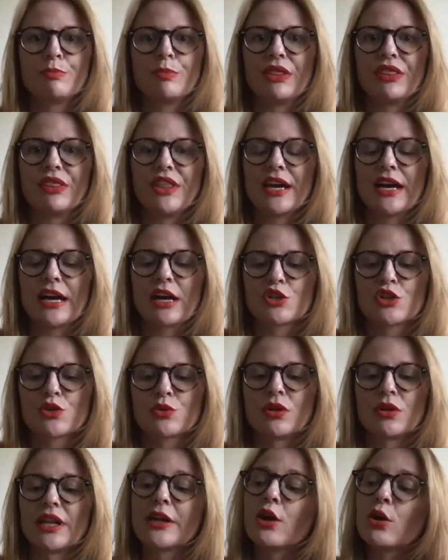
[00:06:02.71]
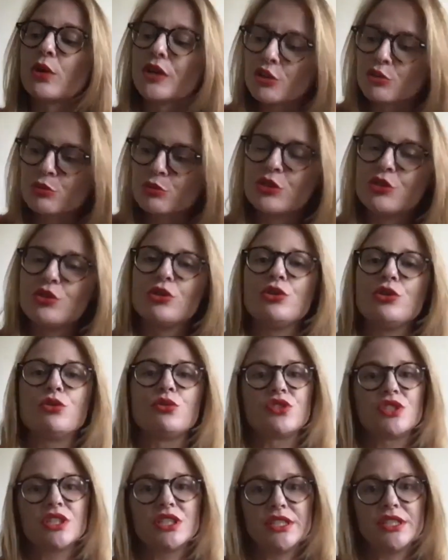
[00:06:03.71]
But the actual, like, here's what you do. You
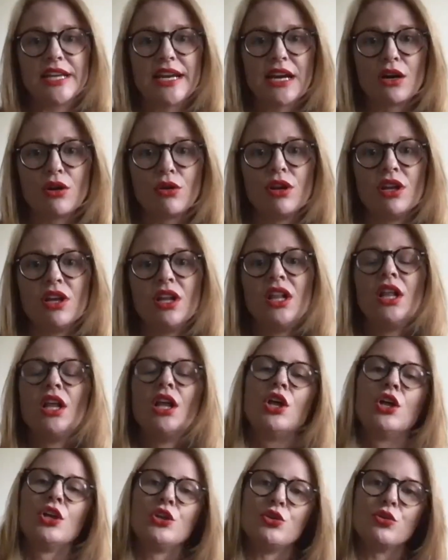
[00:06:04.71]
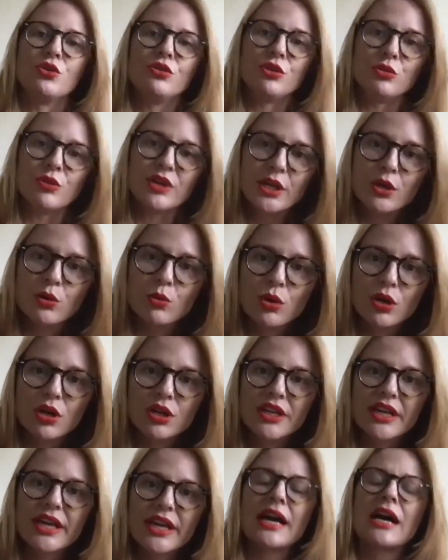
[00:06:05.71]
sit down, you hit a
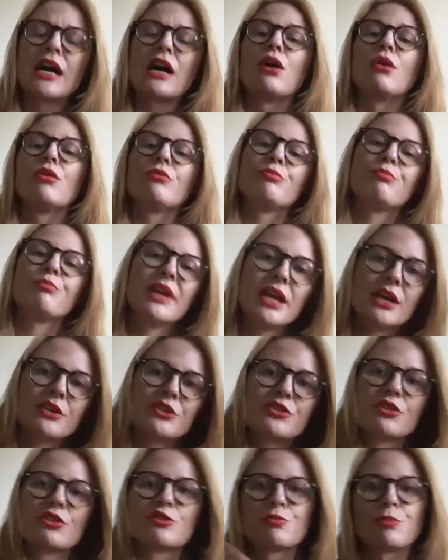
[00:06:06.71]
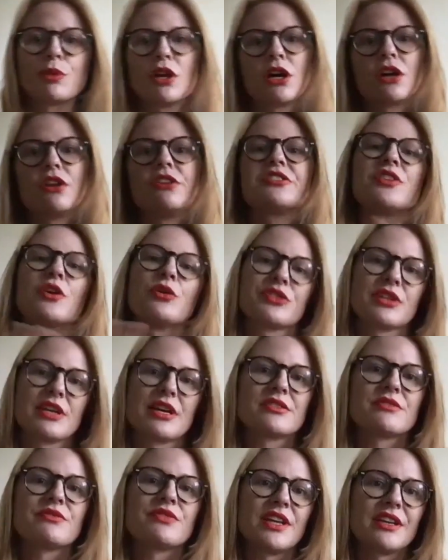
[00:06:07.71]
word count, pantsers, plotters, those
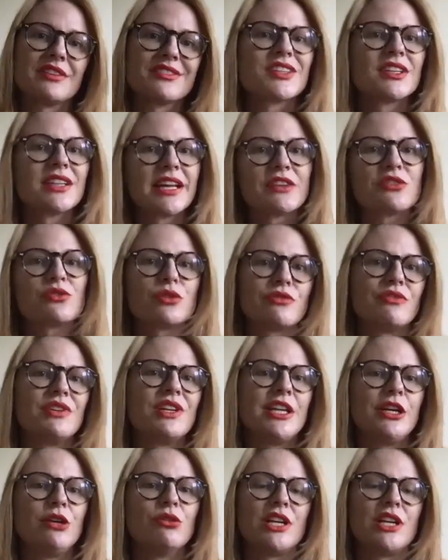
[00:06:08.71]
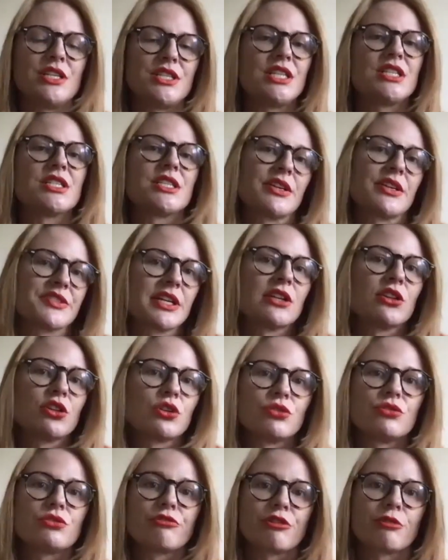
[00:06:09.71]
kinds of things, the like sort of nitty gritty details I
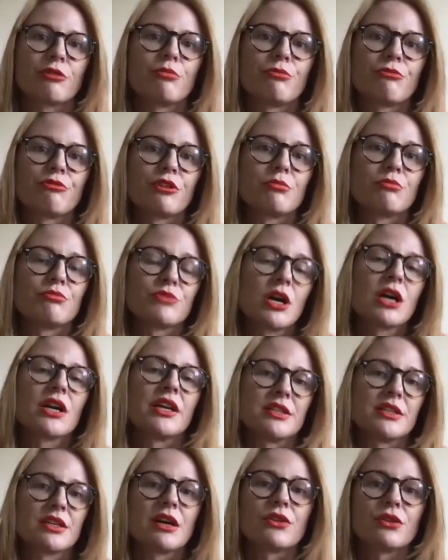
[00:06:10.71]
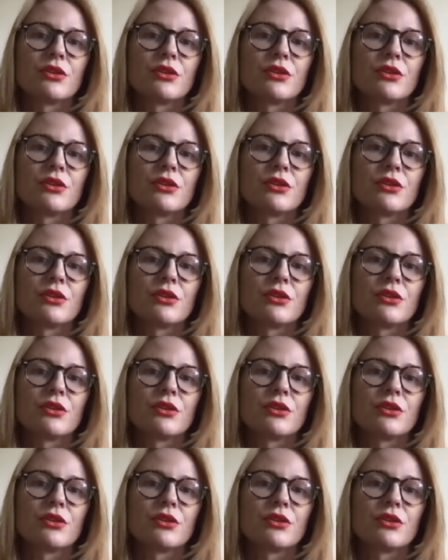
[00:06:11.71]
learned from talking to other